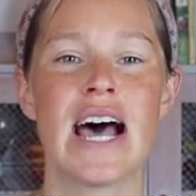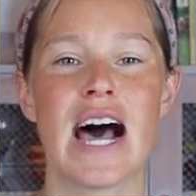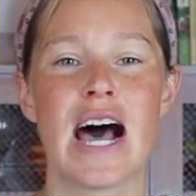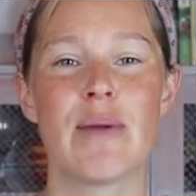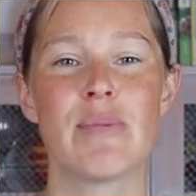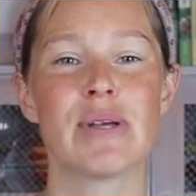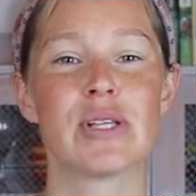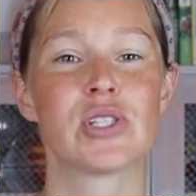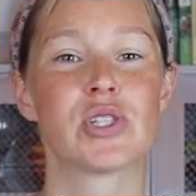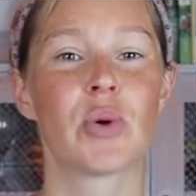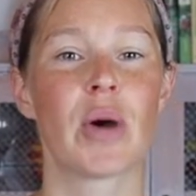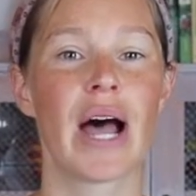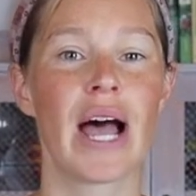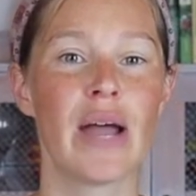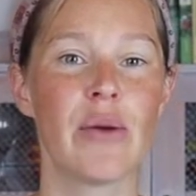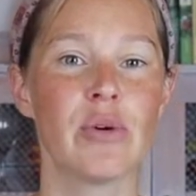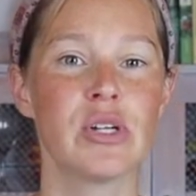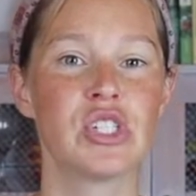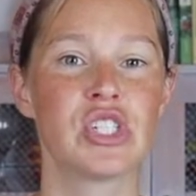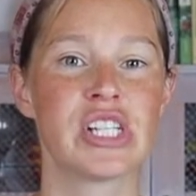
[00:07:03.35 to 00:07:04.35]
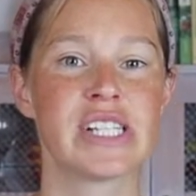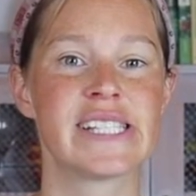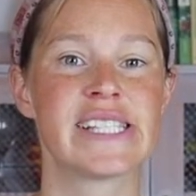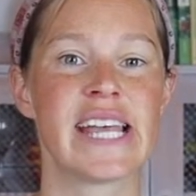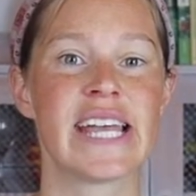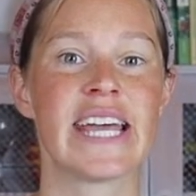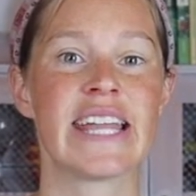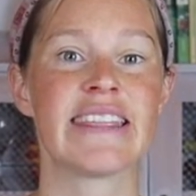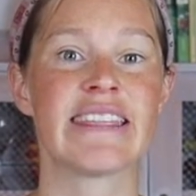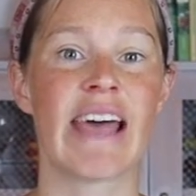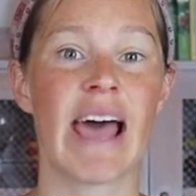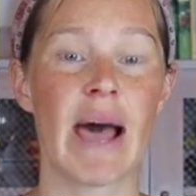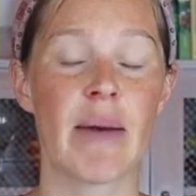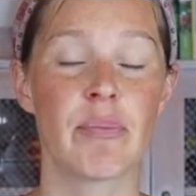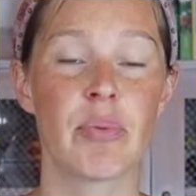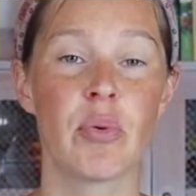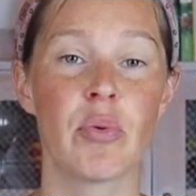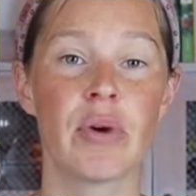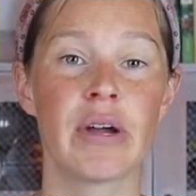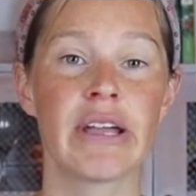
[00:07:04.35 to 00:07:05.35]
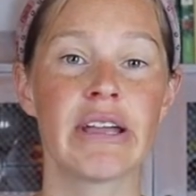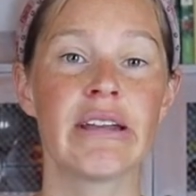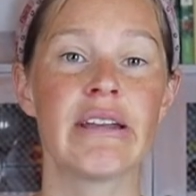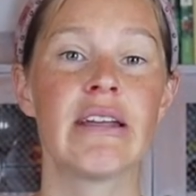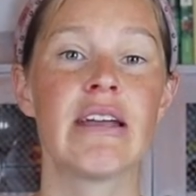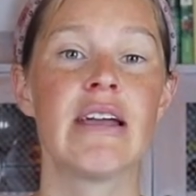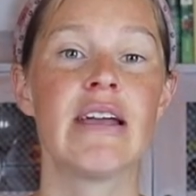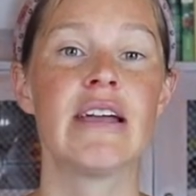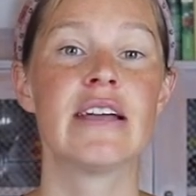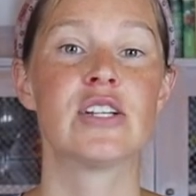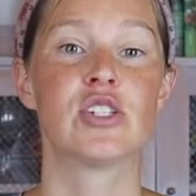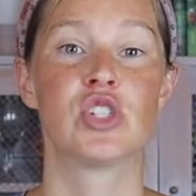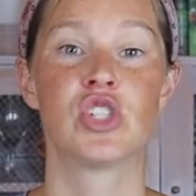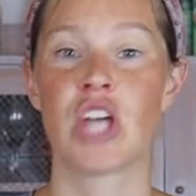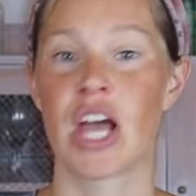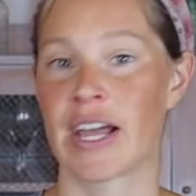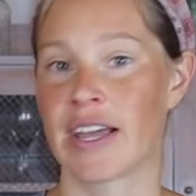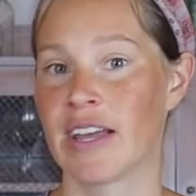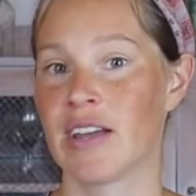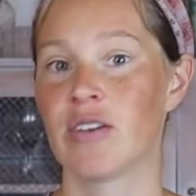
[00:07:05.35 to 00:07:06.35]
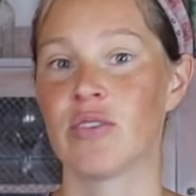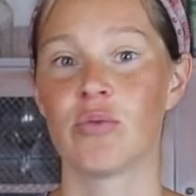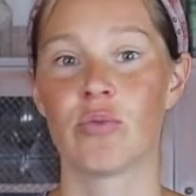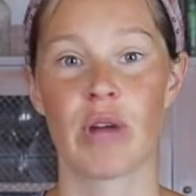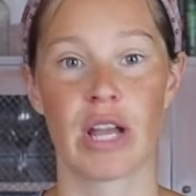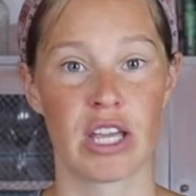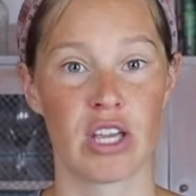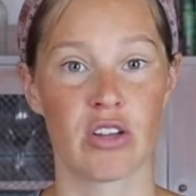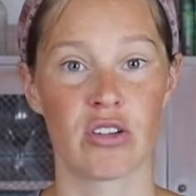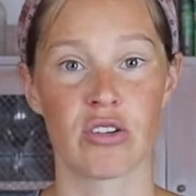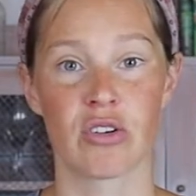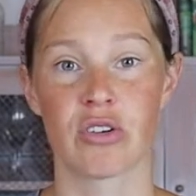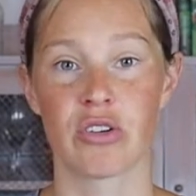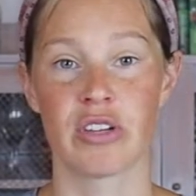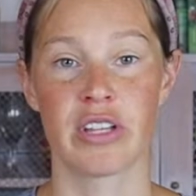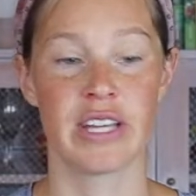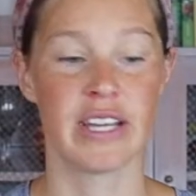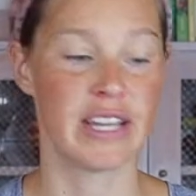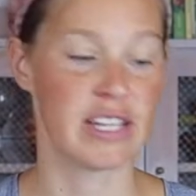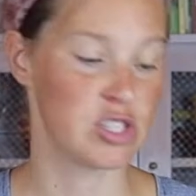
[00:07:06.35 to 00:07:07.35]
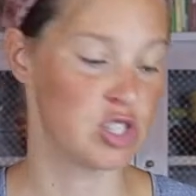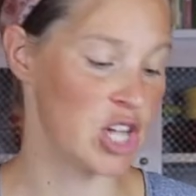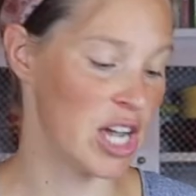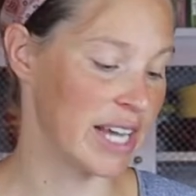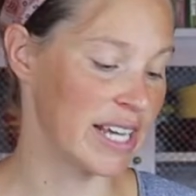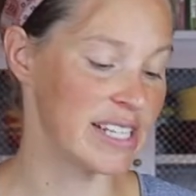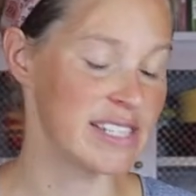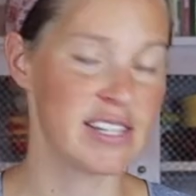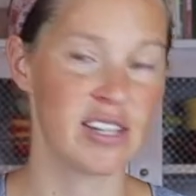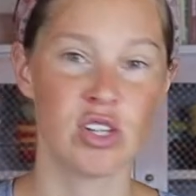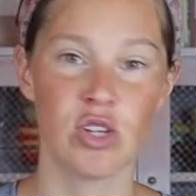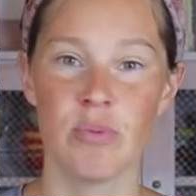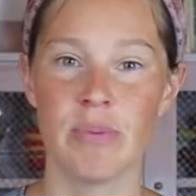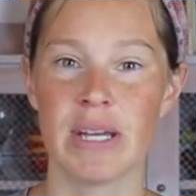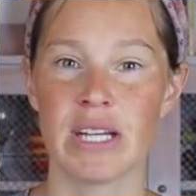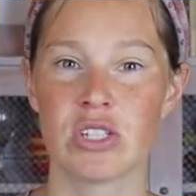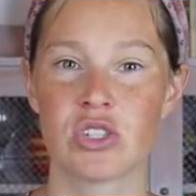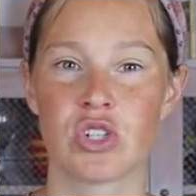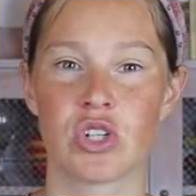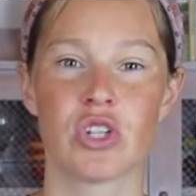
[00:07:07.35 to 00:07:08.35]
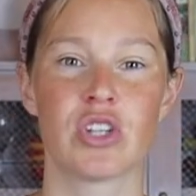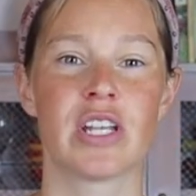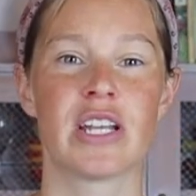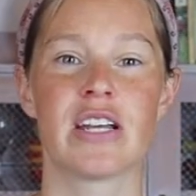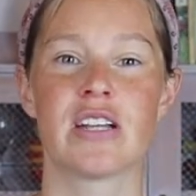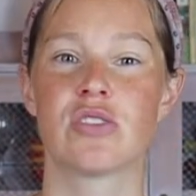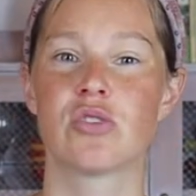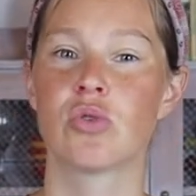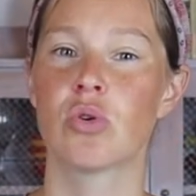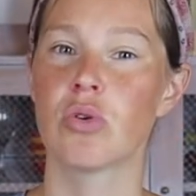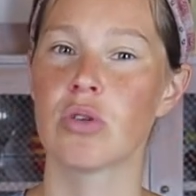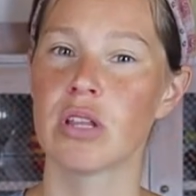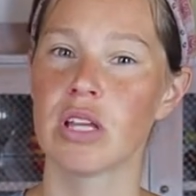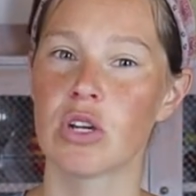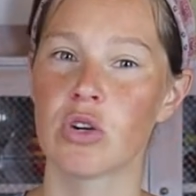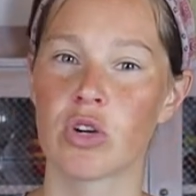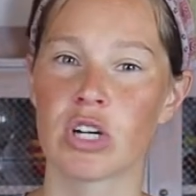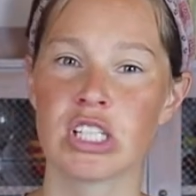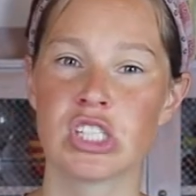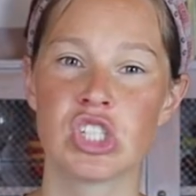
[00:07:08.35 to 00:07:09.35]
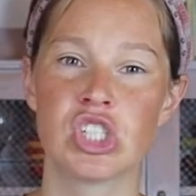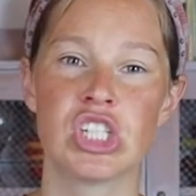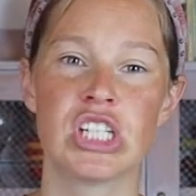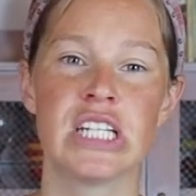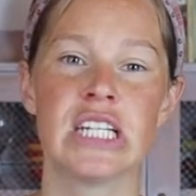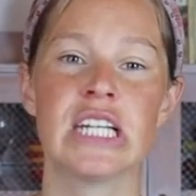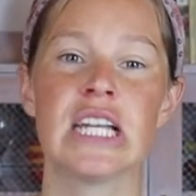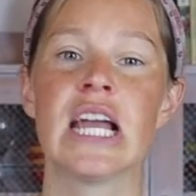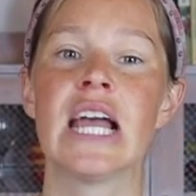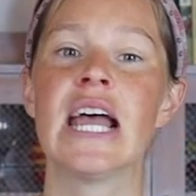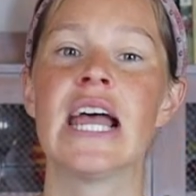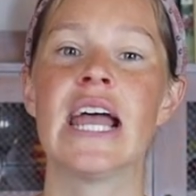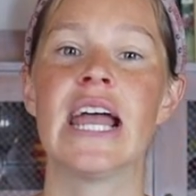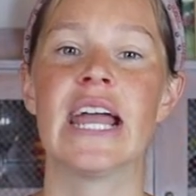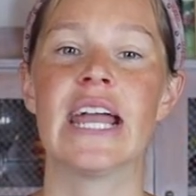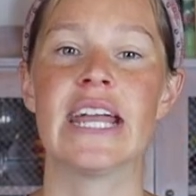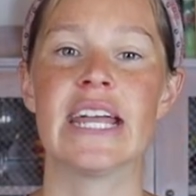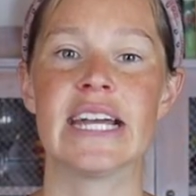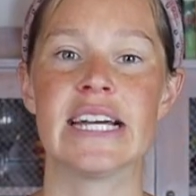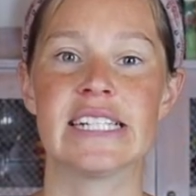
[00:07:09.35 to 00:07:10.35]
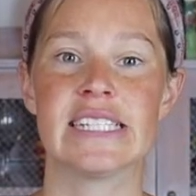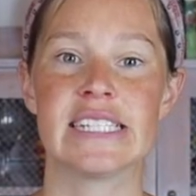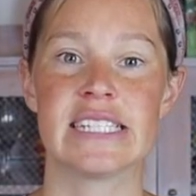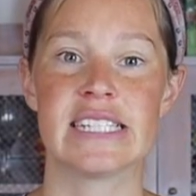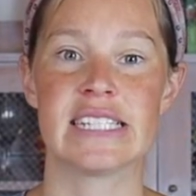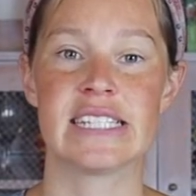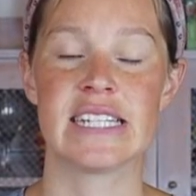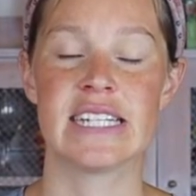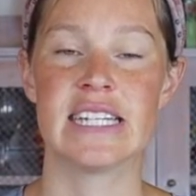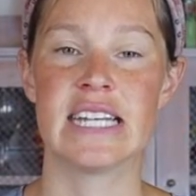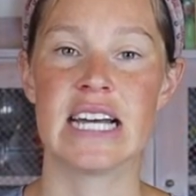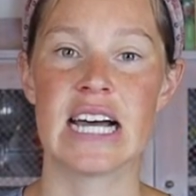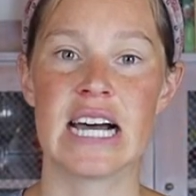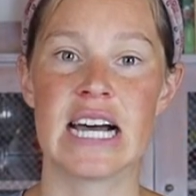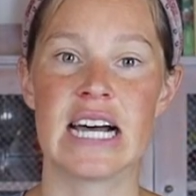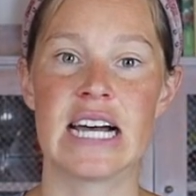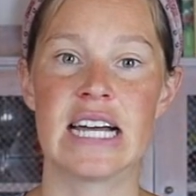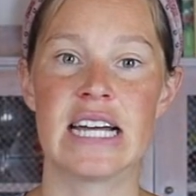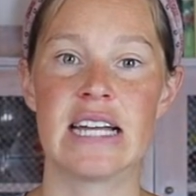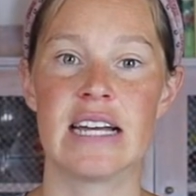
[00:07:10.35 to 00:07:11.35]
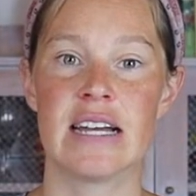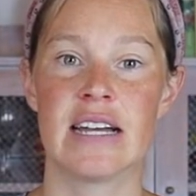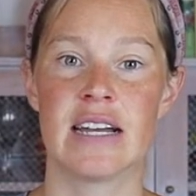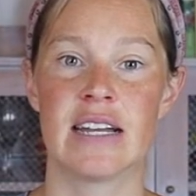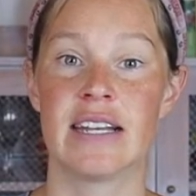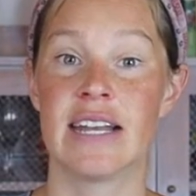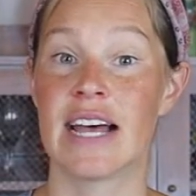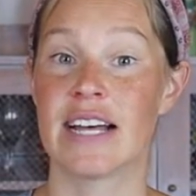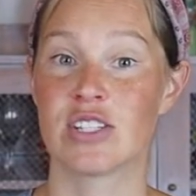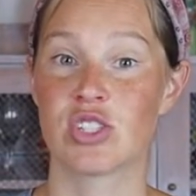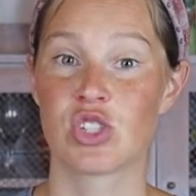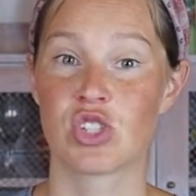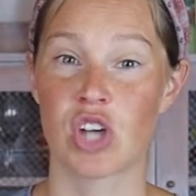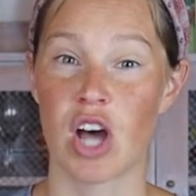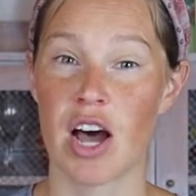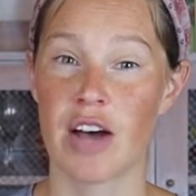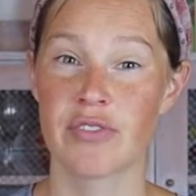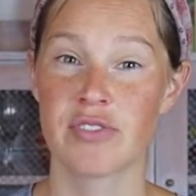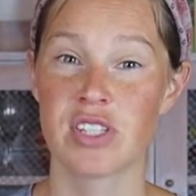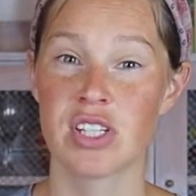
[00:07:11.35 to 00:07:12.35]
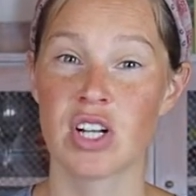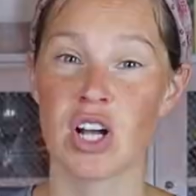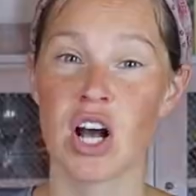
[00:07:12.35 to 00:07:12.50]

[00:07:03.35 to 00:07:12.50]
And so I would just say at that point, check it regularly and check it till you make sure that it's totally crunchy and not soft at